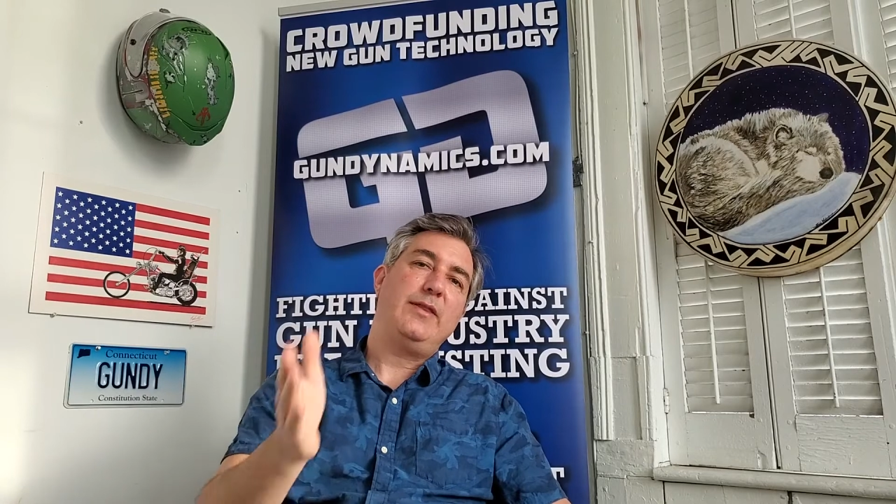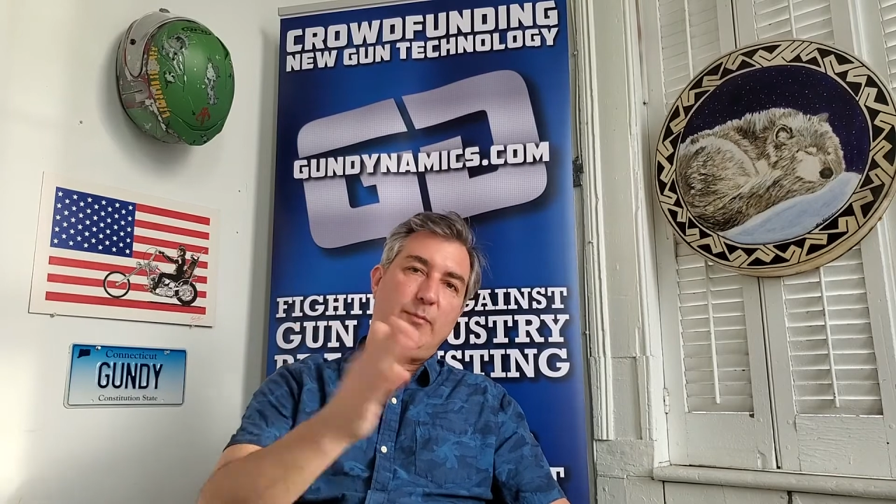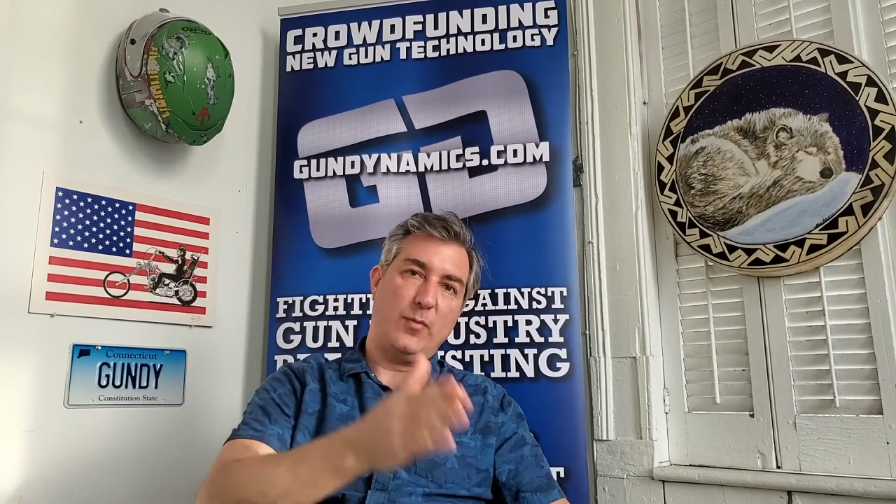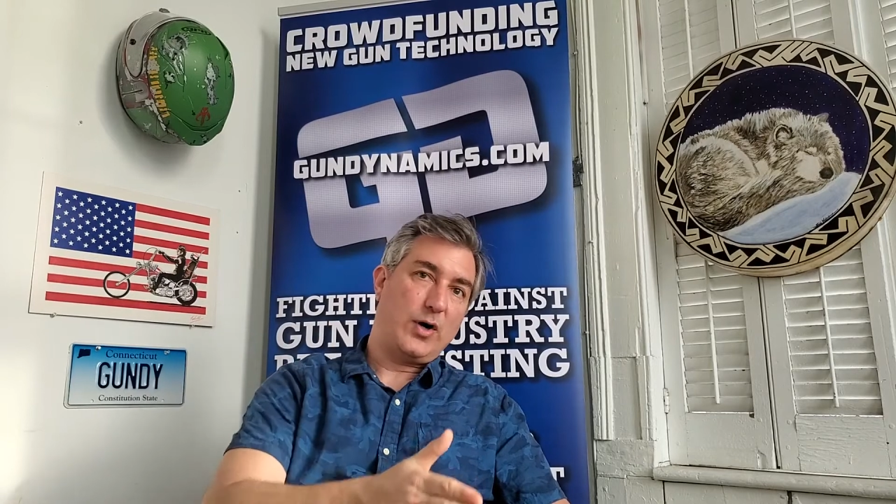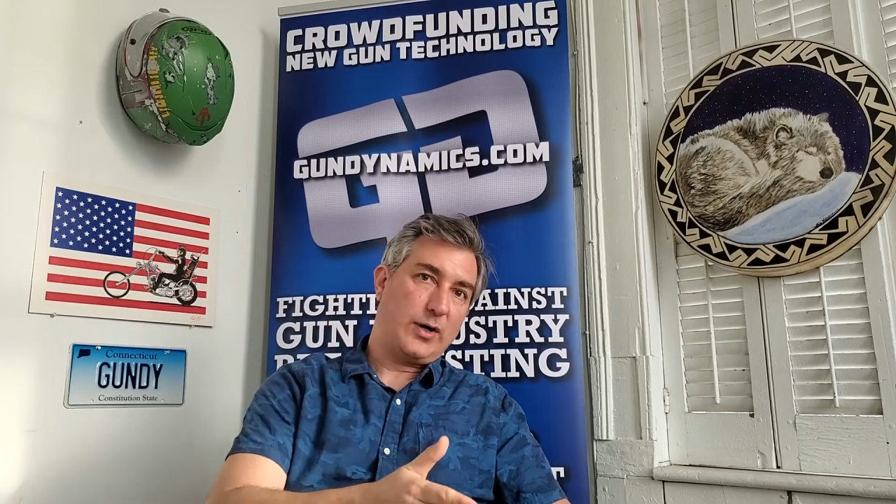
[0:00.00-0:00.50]

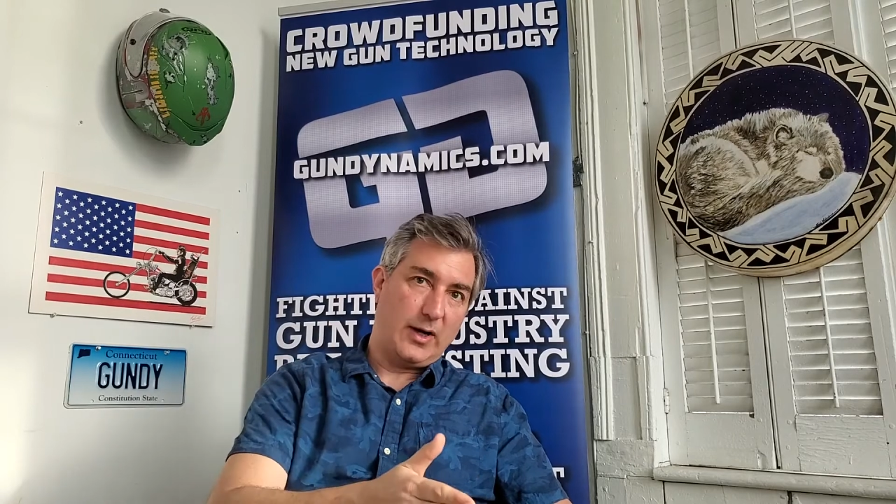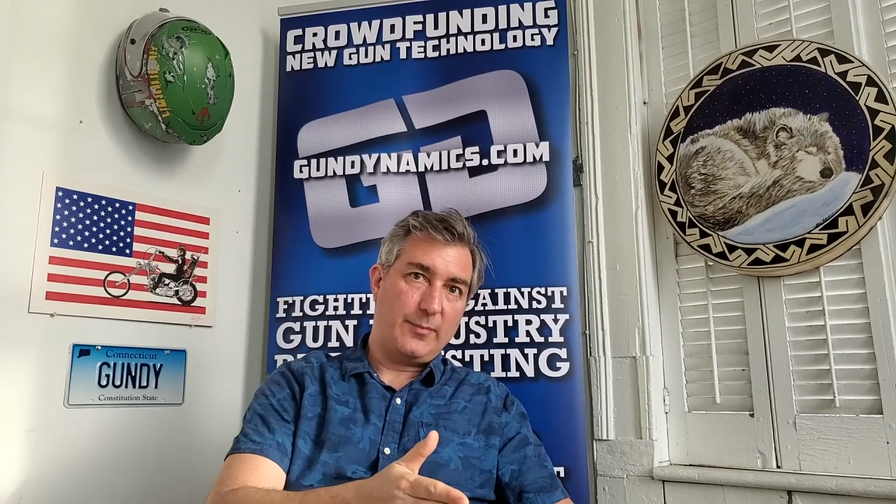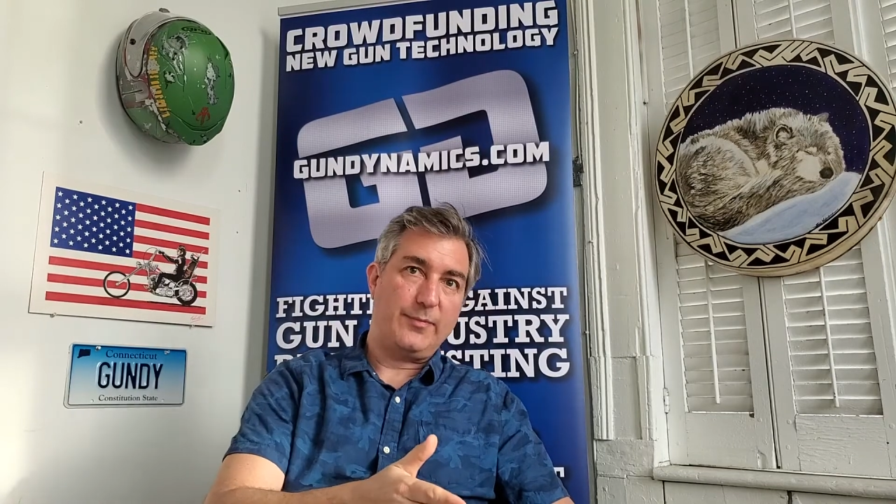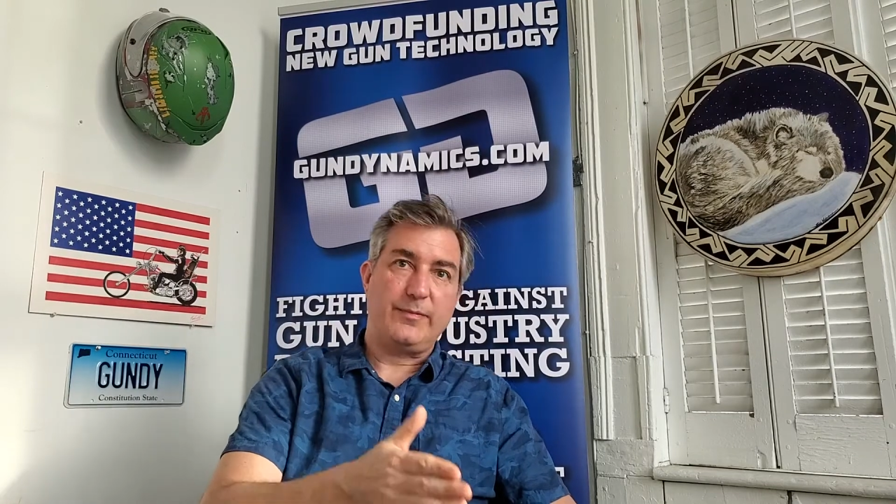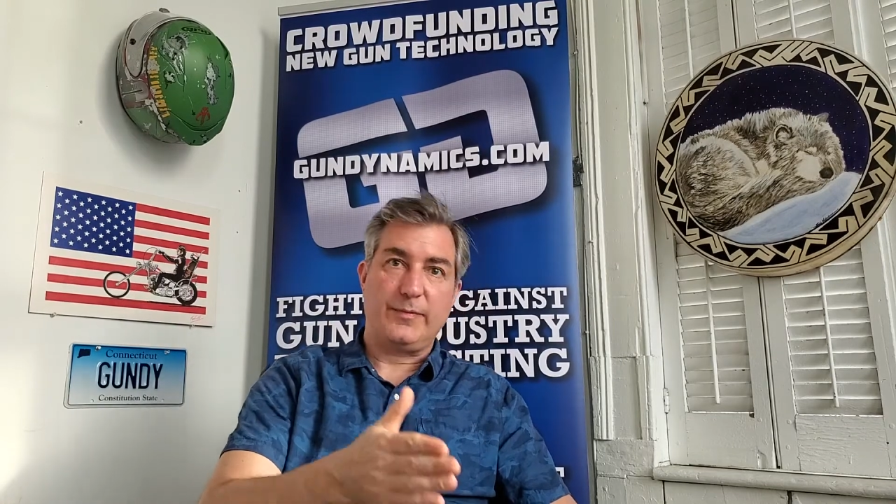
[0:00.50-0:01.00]
that mark
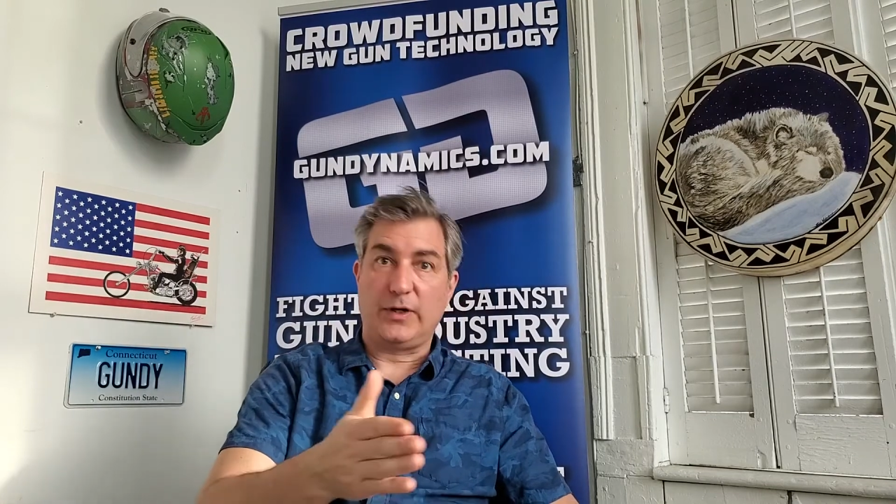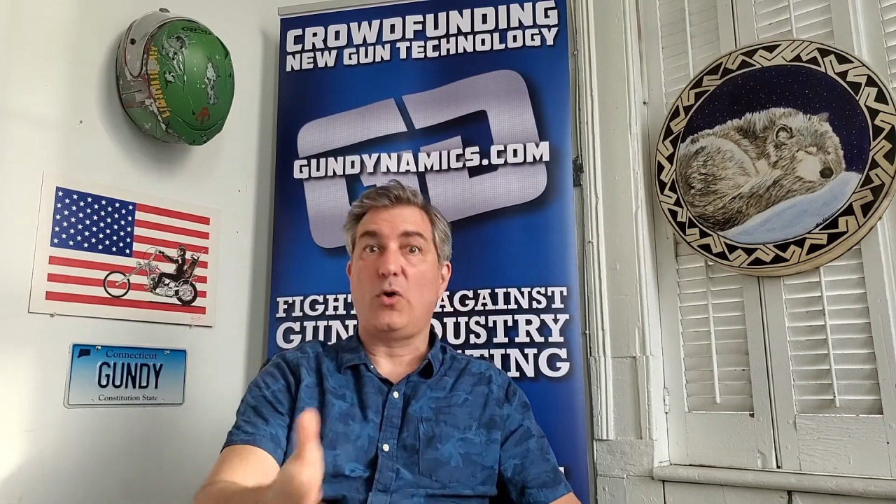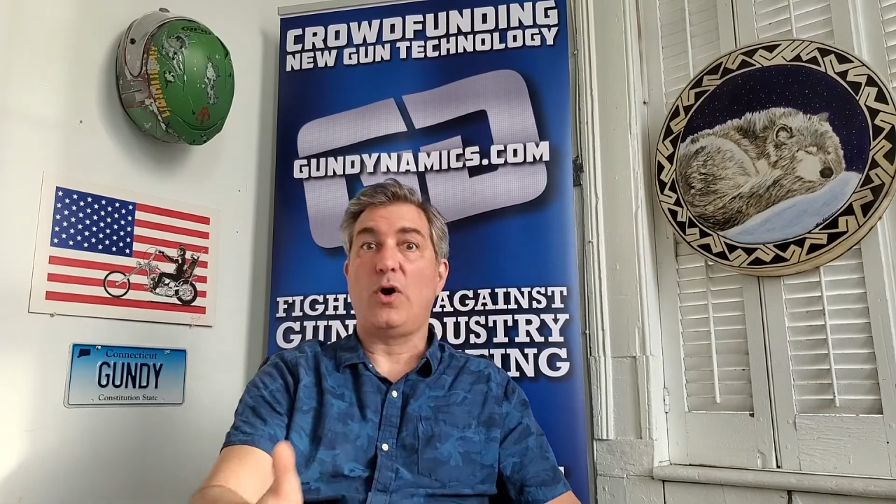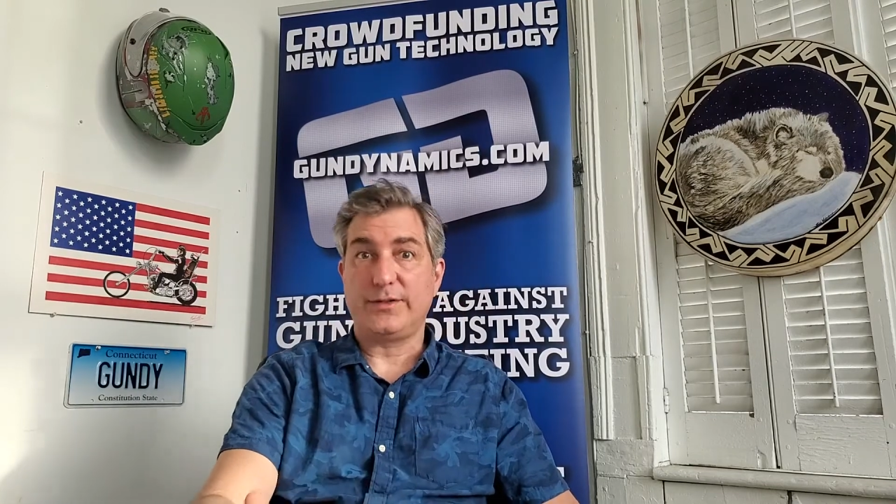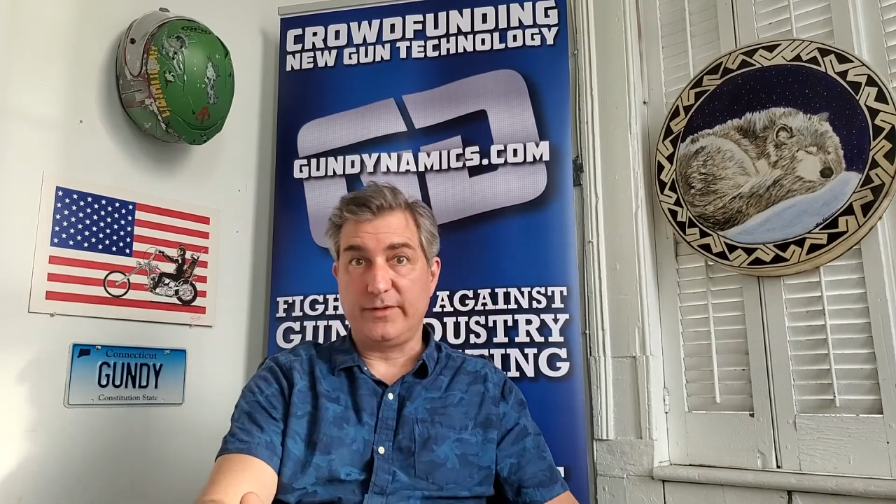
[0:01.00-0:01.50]
up the
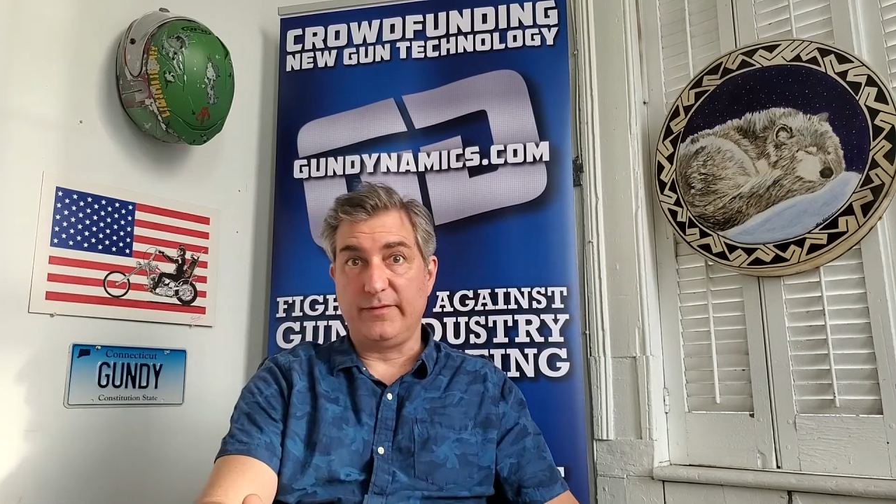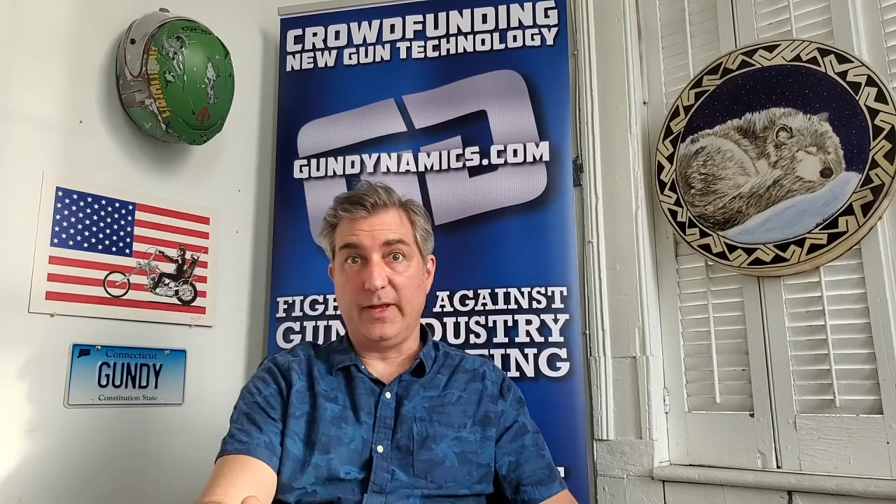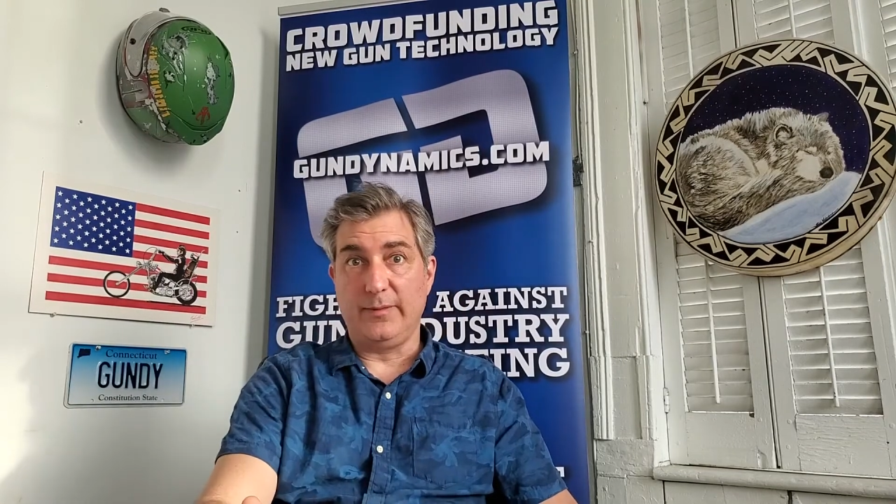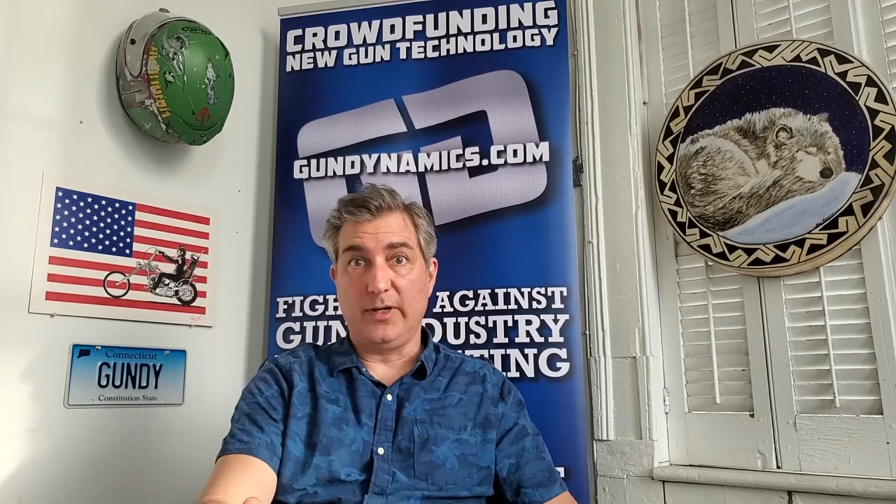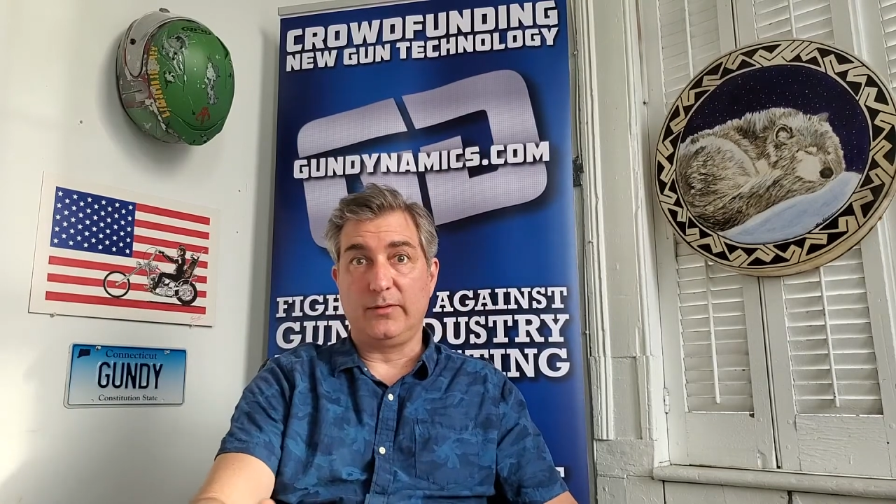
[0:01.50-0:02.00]
cost of
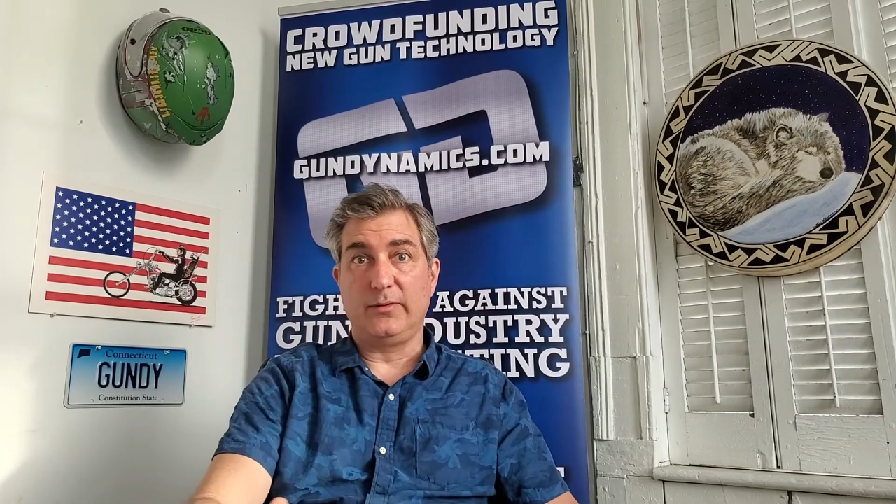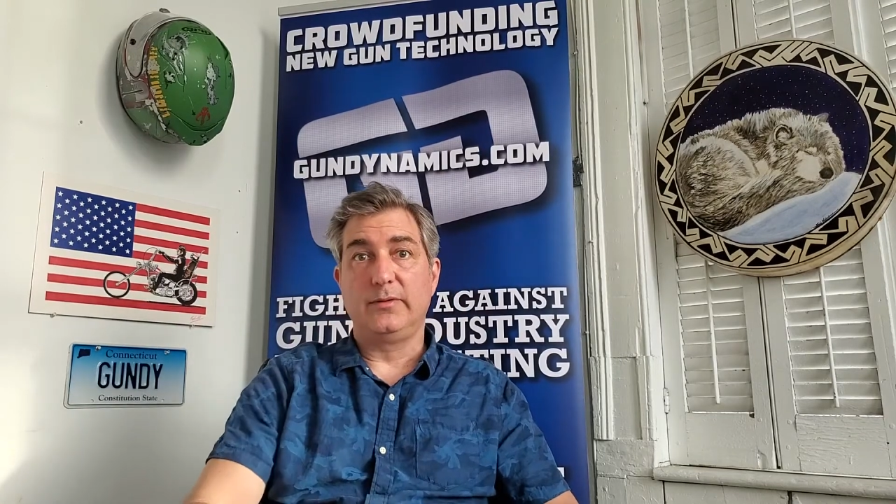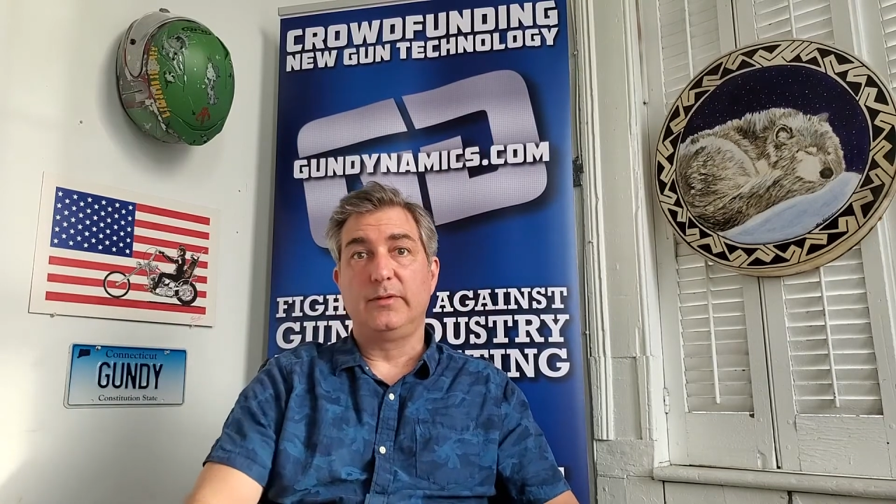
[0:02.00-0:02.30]
ammo.